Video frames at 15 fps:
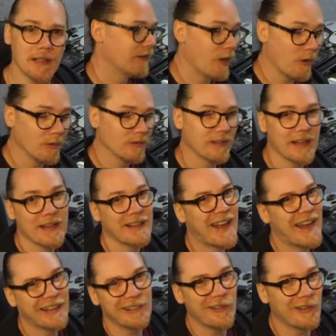Old
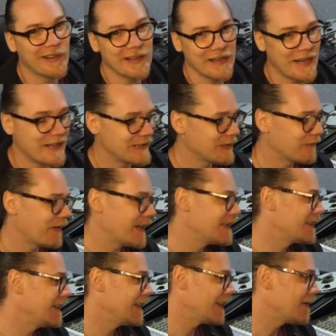analog
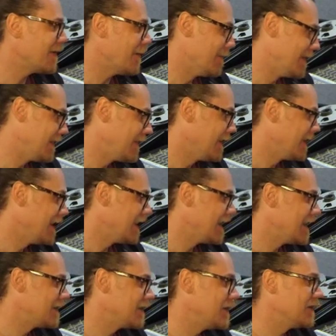interfacing equipment
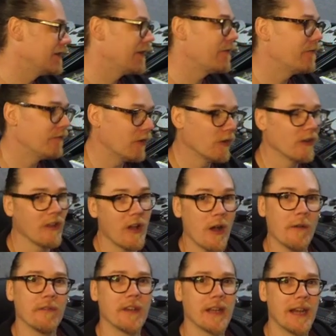is usually full
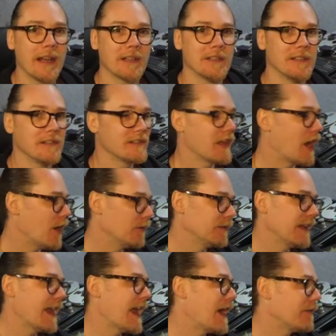of connections that only
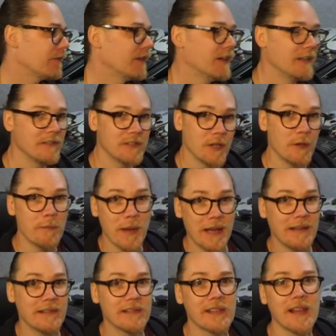have 2
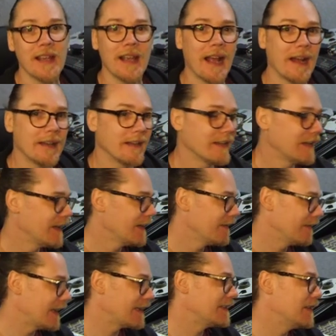pins, and
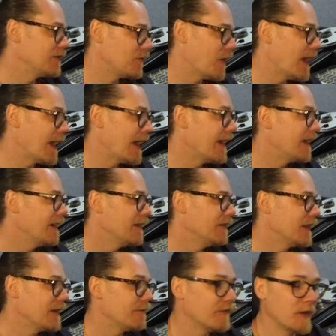this is where
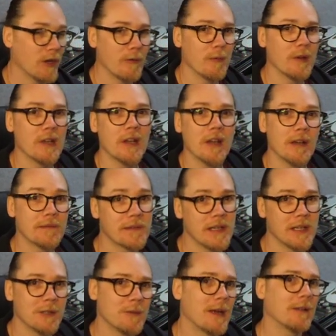the phenomena of
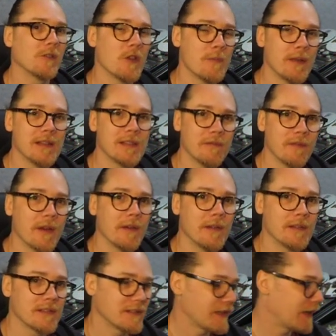ground loop
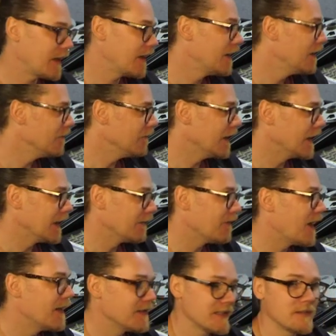interference really
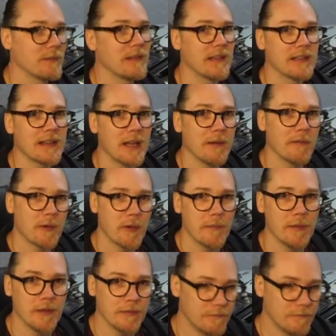arises with this kind of equipment.